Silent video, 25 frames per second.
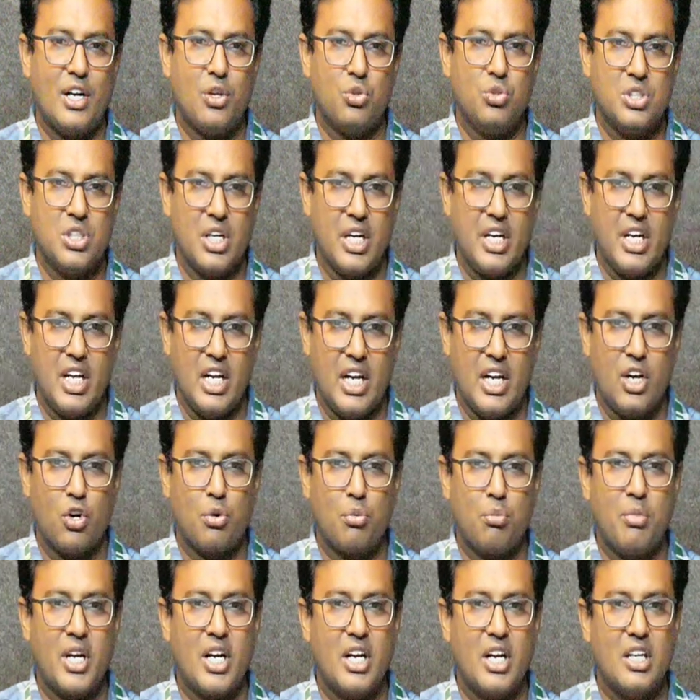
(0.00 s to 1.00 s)
using any layout
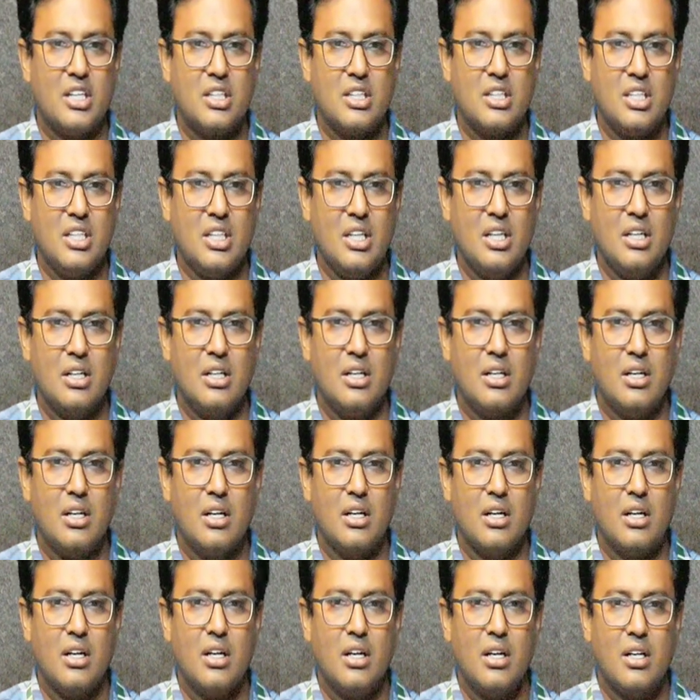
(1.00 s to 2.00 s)
manager,
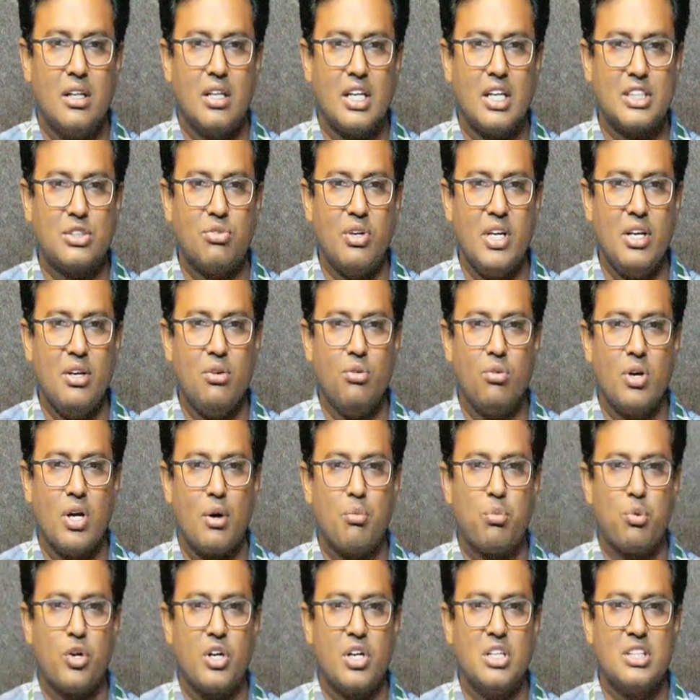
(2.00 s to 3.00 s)
that's why we are
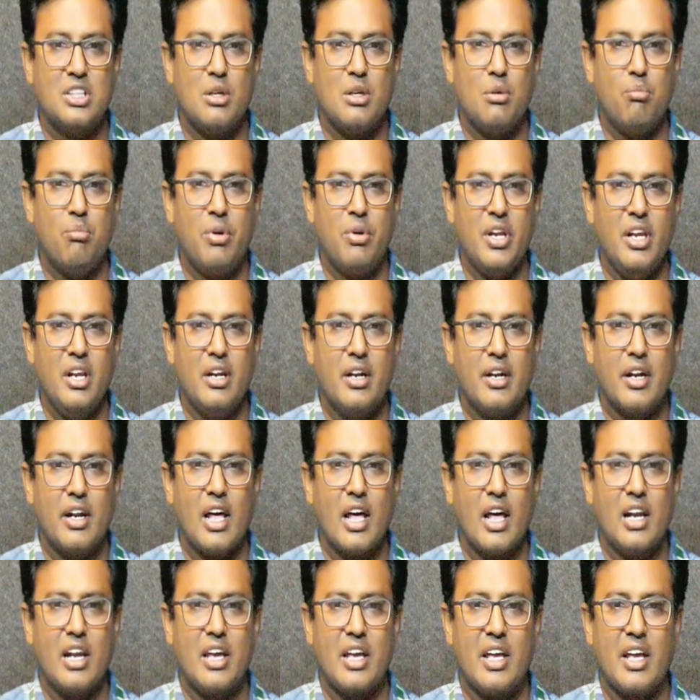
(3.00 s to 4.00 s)
putting simply
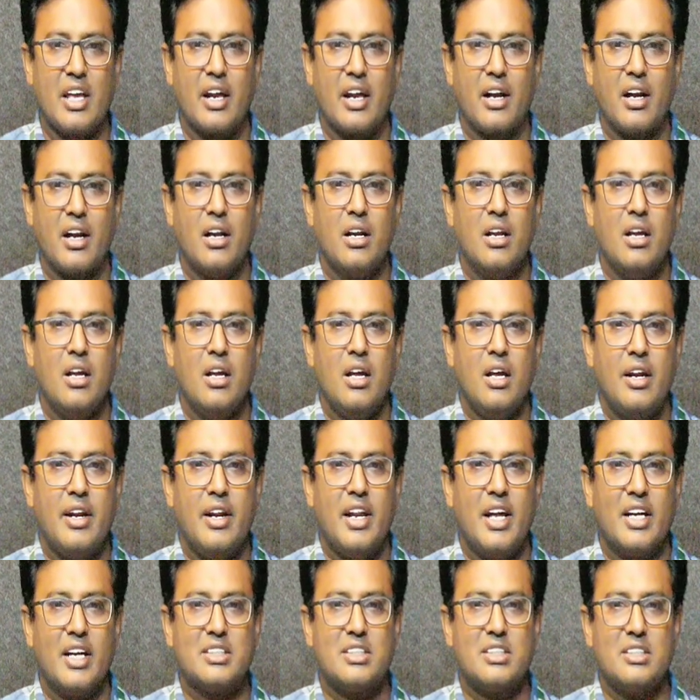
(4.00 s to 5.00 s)
null here.
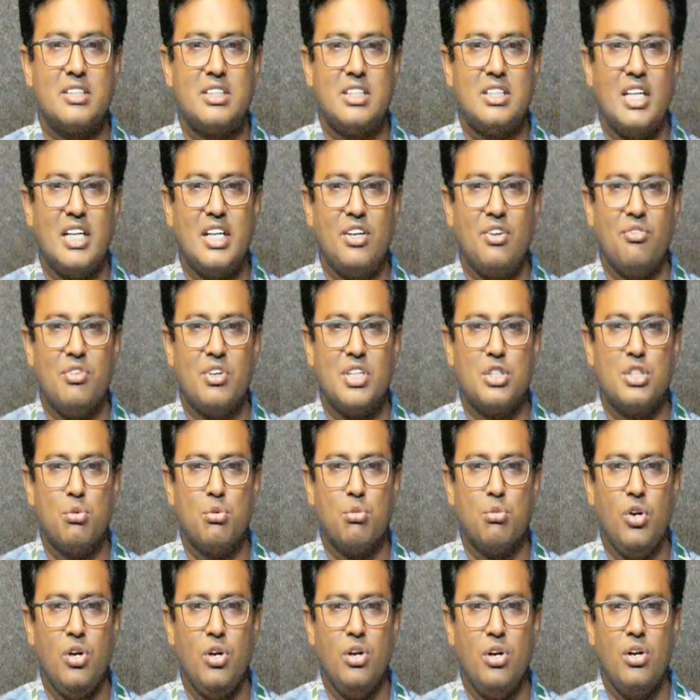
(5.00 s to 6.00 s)
Next, set
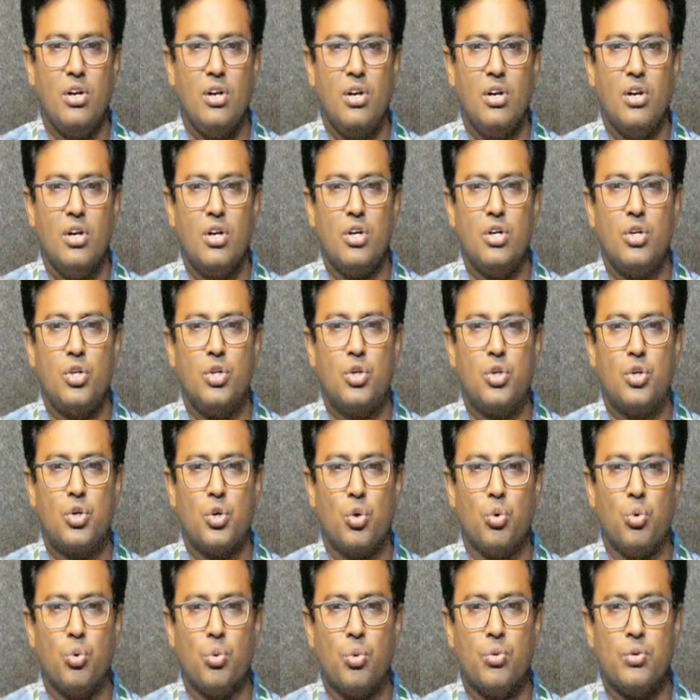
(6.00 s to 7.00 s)
visible
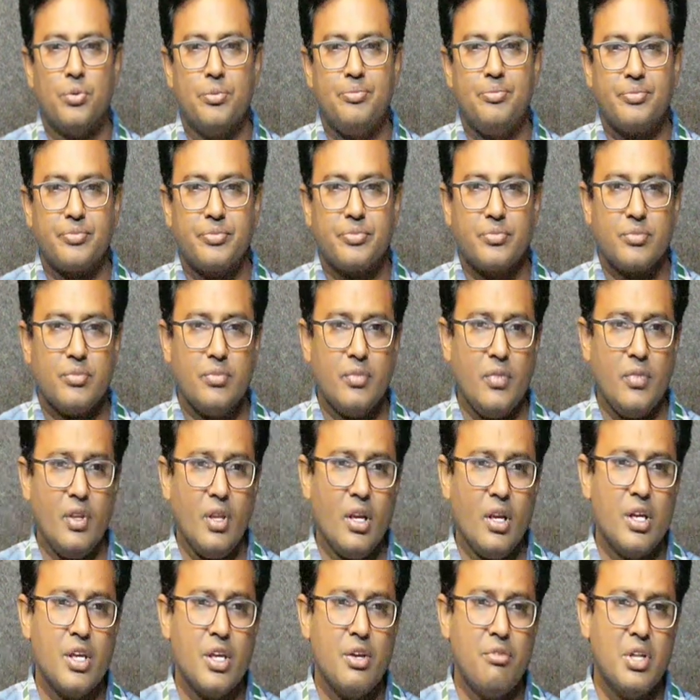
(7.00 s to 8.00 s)
true.
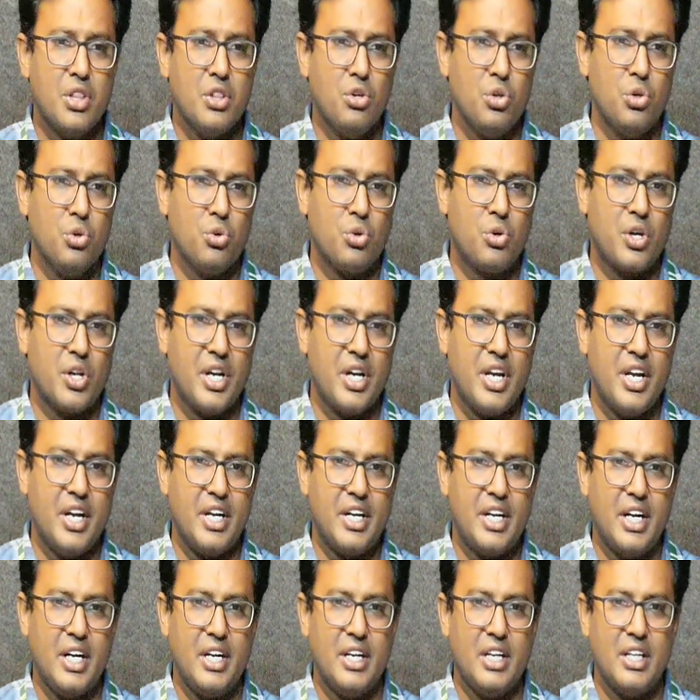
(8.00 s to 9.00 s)
Even though you
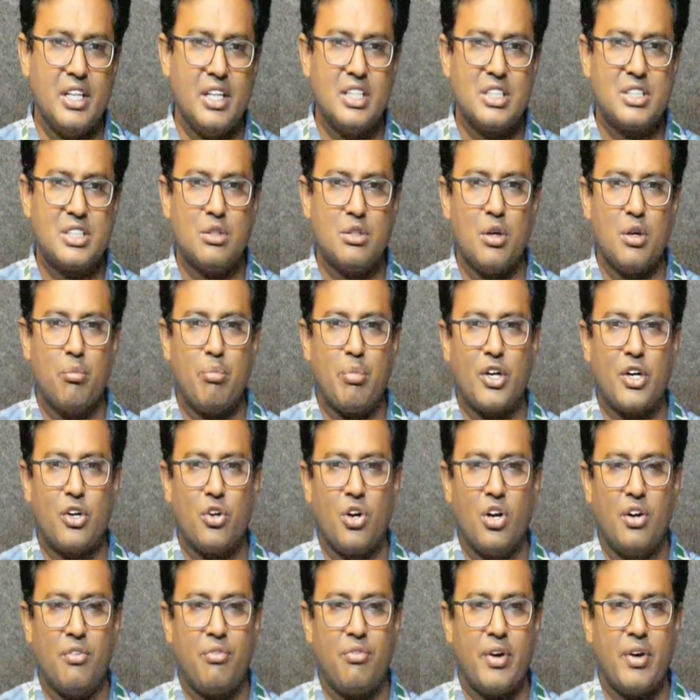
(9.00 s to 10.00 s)
created this
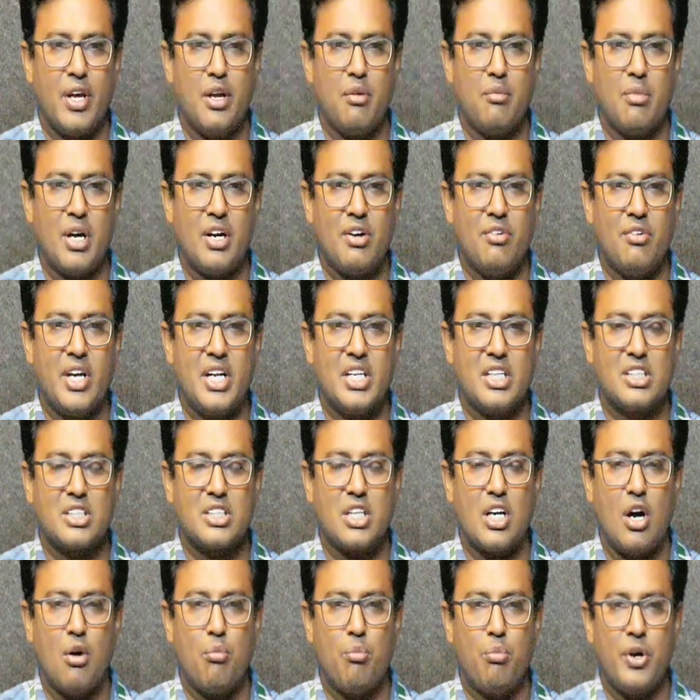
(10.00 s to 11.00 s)
particular frame and various
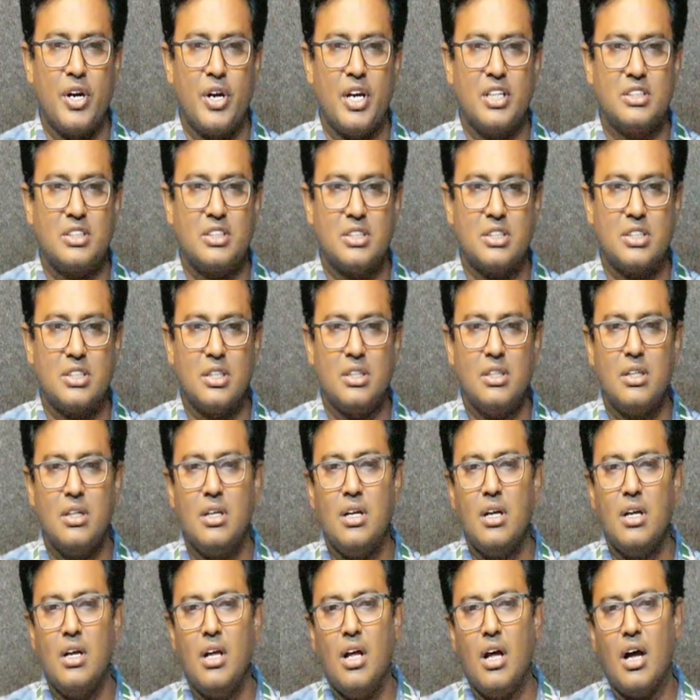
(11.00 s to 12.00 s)
components
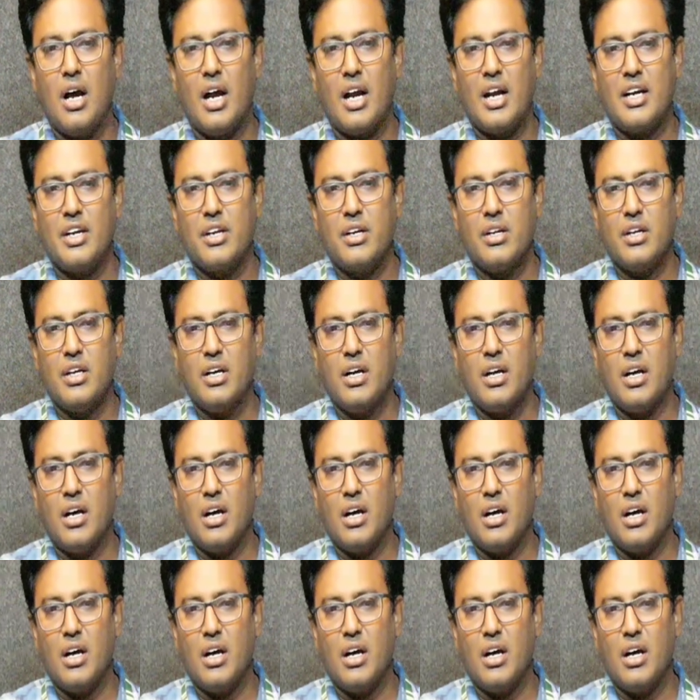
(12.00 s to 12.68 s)
and